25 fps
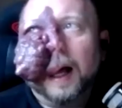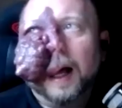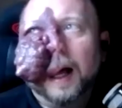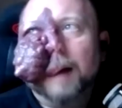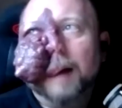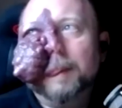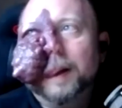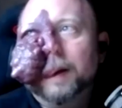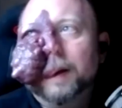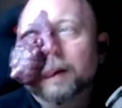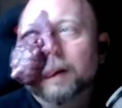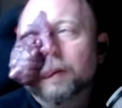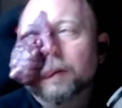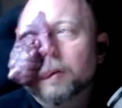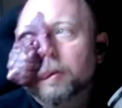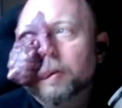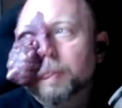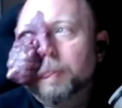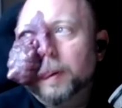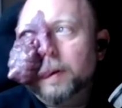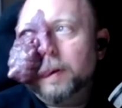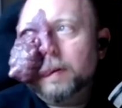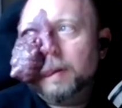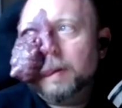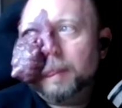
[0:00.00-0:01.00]
I mean,
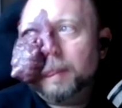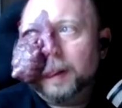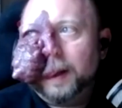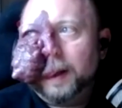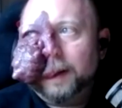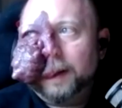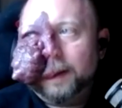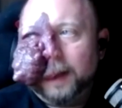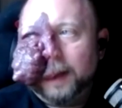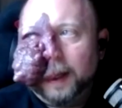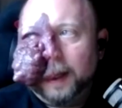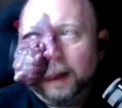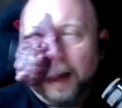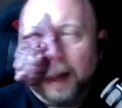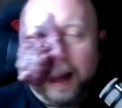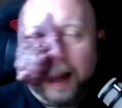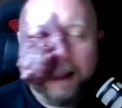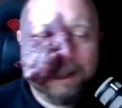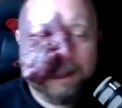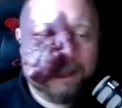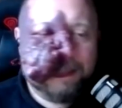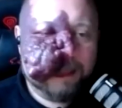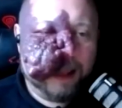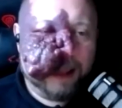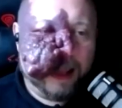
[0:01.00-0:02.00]
responsibility
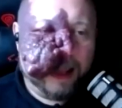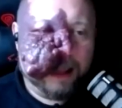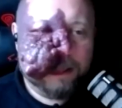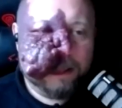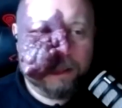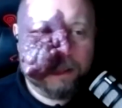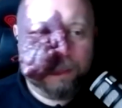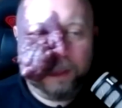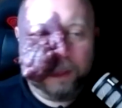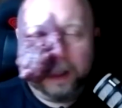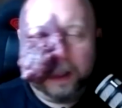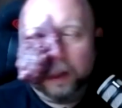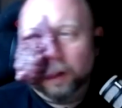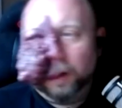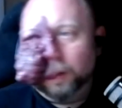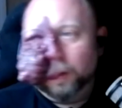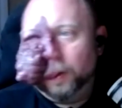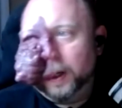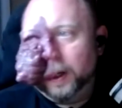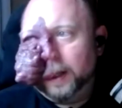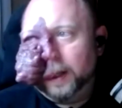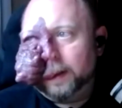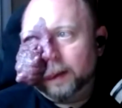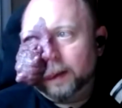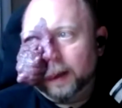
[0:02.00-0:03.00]
as we know
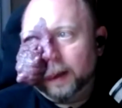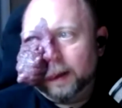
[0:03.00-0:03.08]
it